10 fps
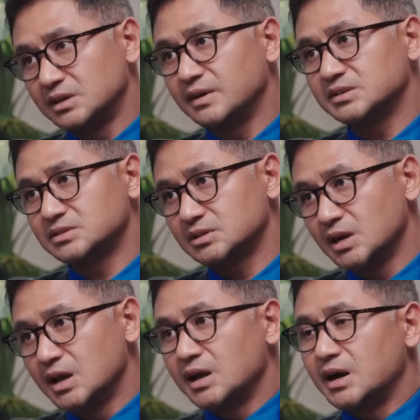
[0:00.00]
the investor.
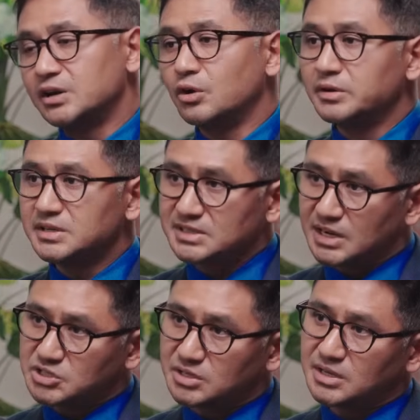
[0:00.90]
A
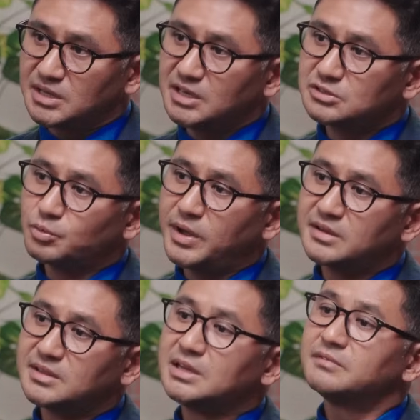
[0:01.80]
non-discretionary is
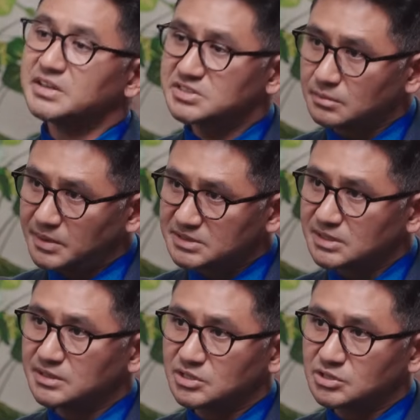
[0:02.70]
where the investor makes
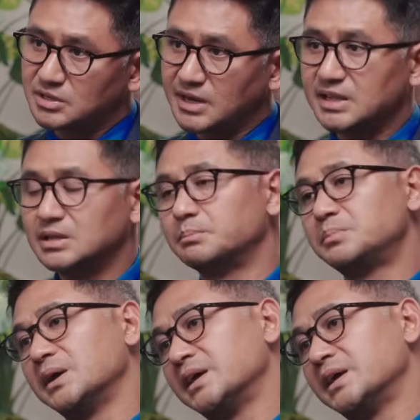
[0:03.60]
the decision and the